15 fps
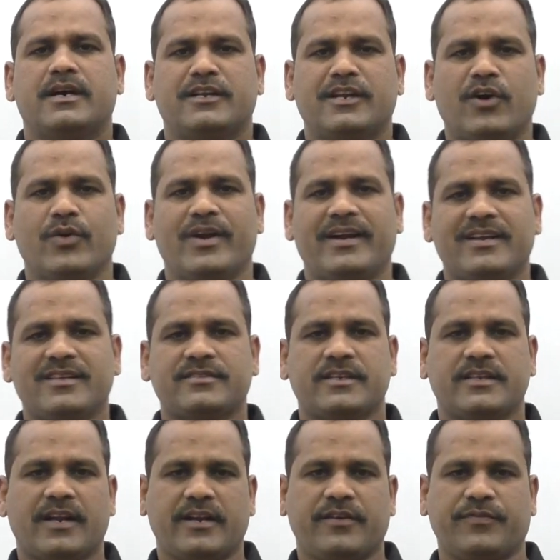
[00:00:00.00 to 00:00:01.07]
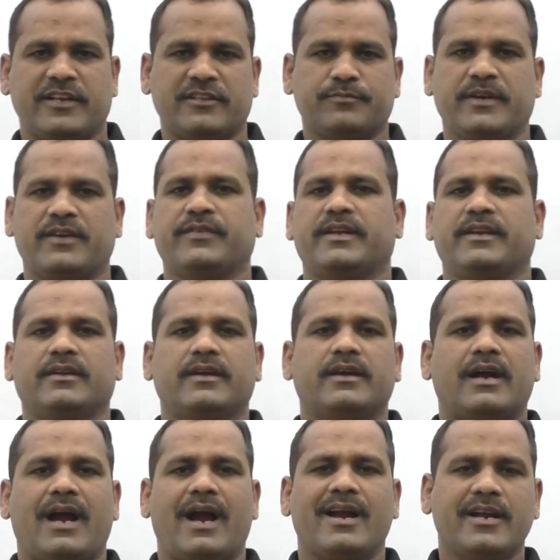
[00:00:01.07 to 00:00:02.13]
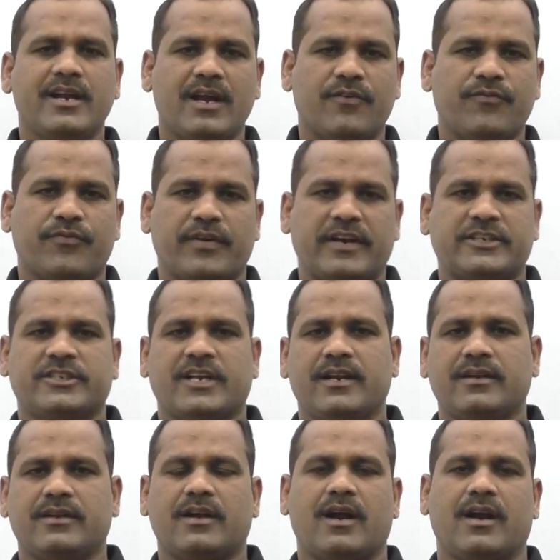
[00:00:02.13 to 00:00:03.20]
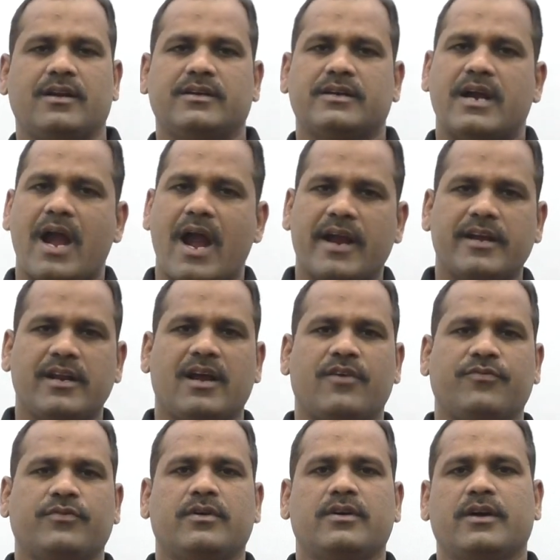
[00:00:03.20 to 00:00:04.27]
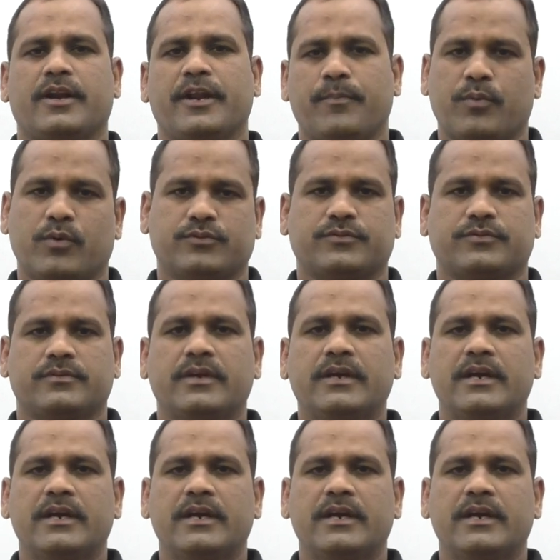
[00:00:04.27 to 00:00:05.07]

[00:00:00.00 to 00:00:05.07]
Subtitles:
Now let us see the difference between angle of friction and angle of repose.